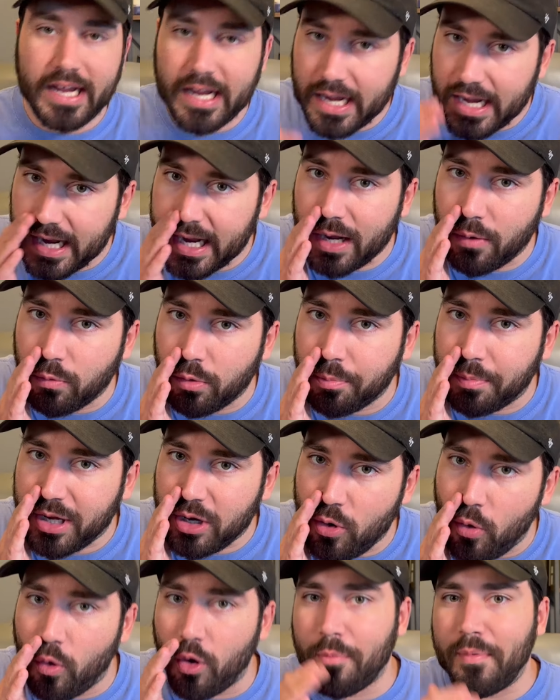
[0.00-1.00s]
it will be
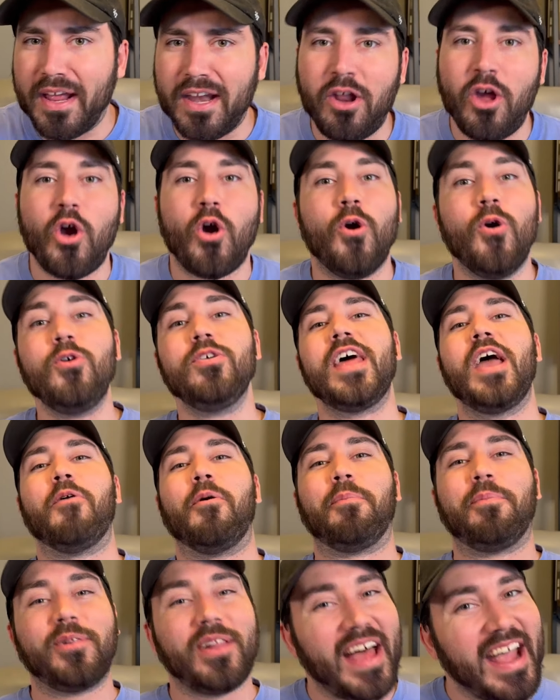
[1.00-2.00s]
Norman, who they will
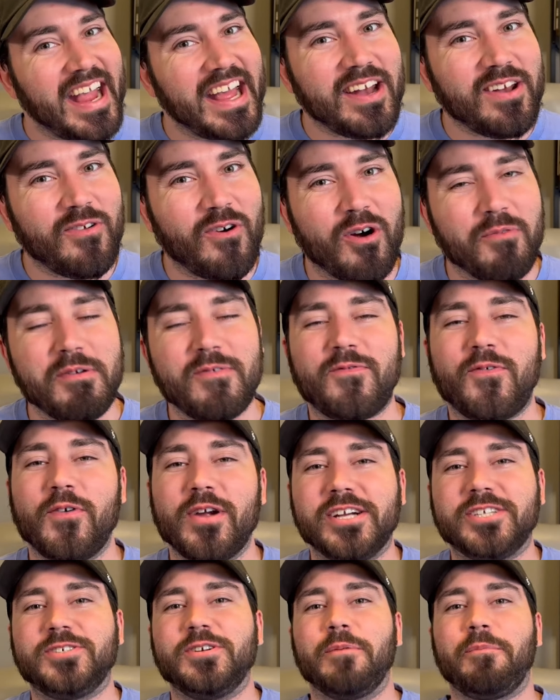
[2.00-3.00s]
play in Norman for
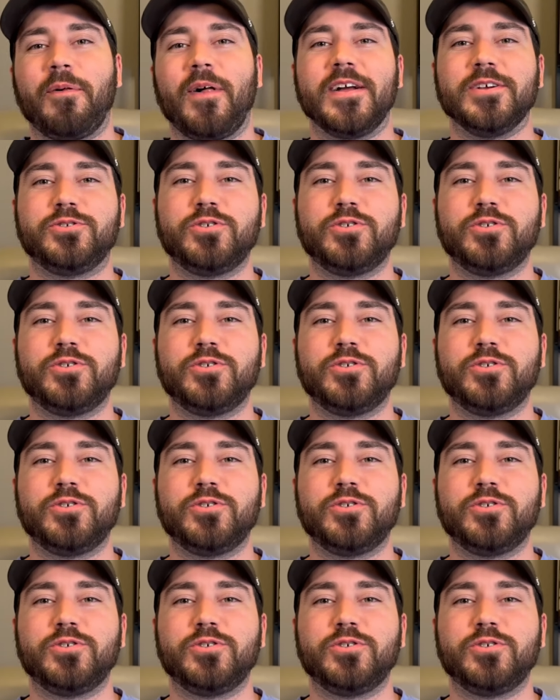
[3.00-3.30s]
regional play,